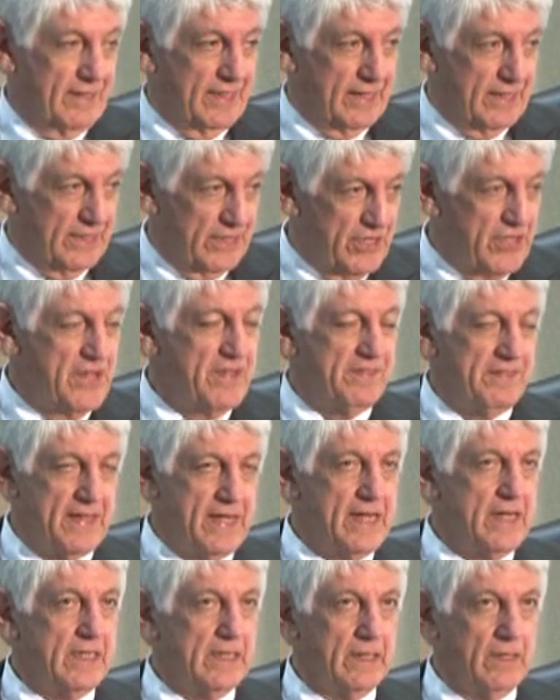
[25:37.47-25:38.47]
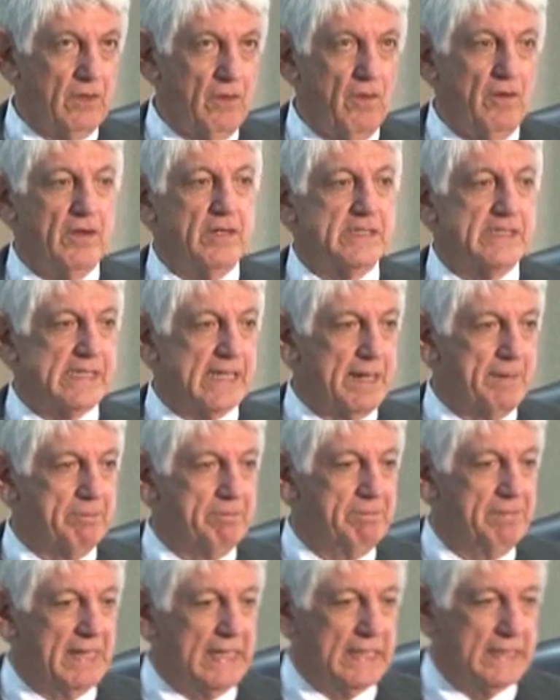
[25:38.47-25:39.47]
Do you think a lawyer's
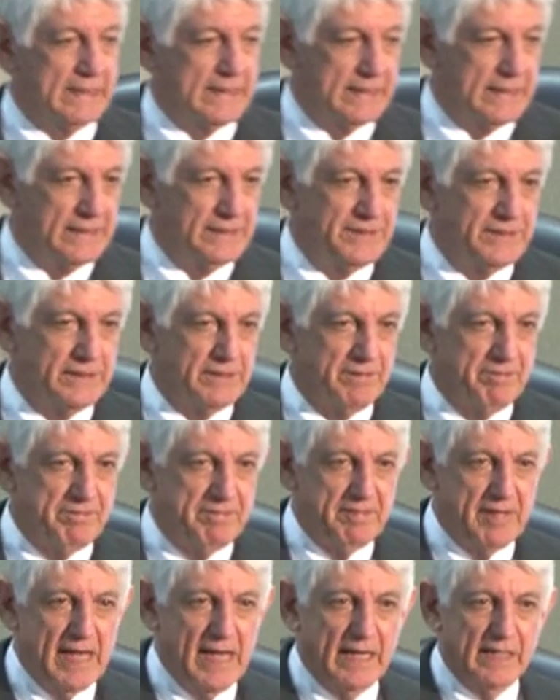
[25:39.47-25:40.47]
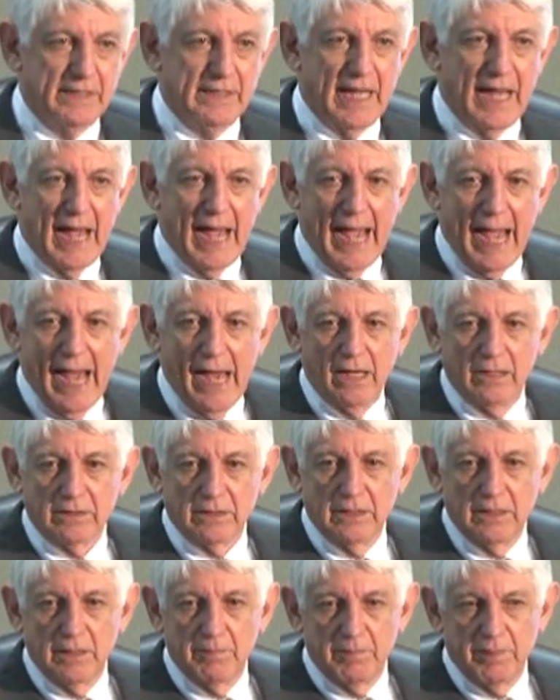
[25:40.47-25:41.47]
ability should affect the
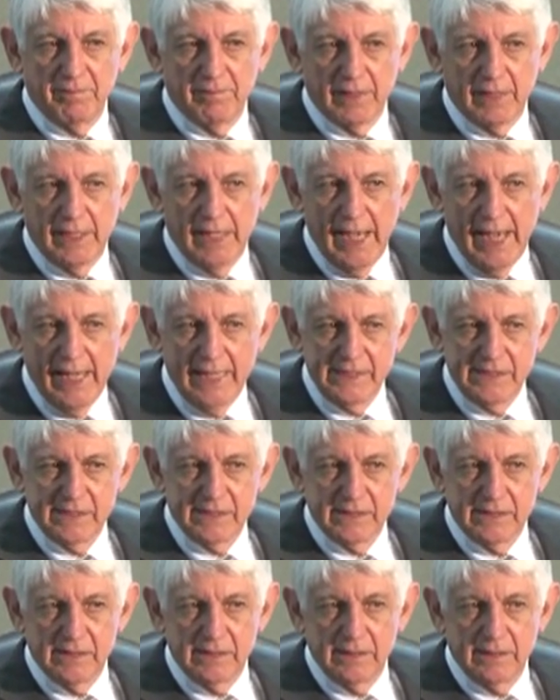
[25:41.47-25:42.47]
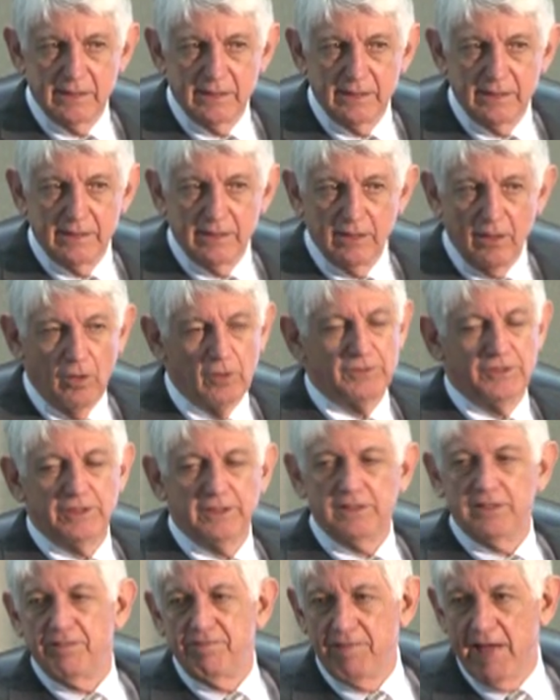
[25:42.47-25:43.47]
outcome of the case, or
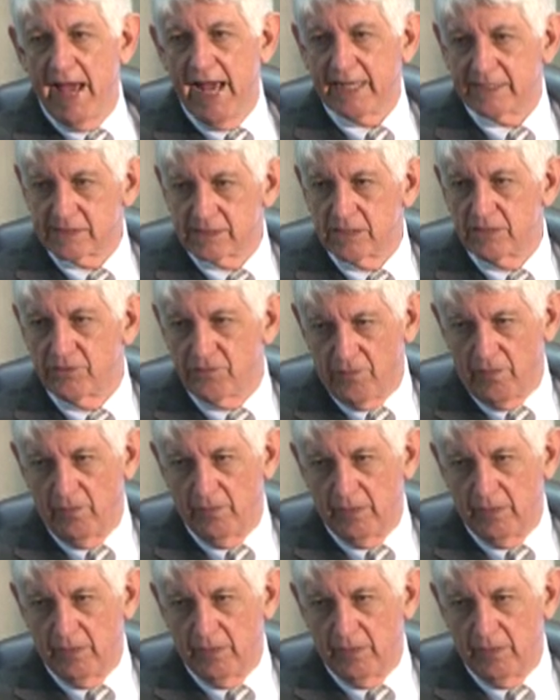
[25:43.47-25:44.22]
should the facts control